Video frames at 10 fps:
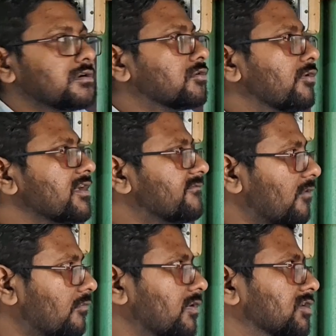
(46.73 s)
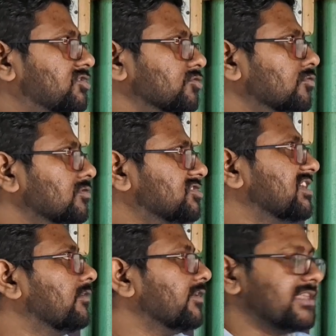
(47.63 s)
going forward to
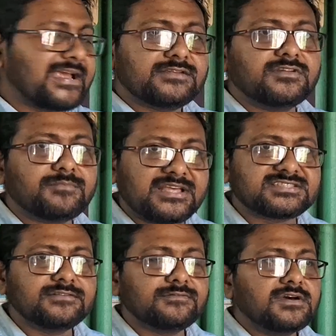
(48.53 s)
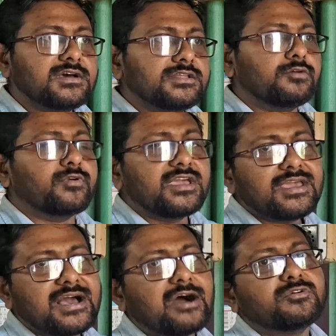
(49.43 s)
deal with active and passive the way
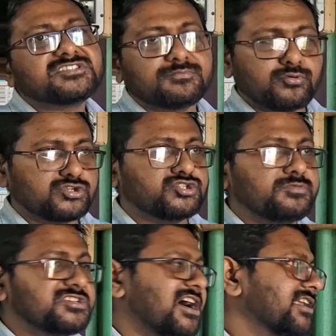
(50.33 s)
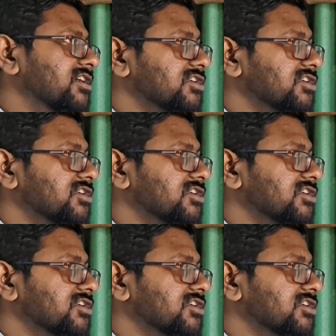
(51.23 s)
how it's supposed to be done.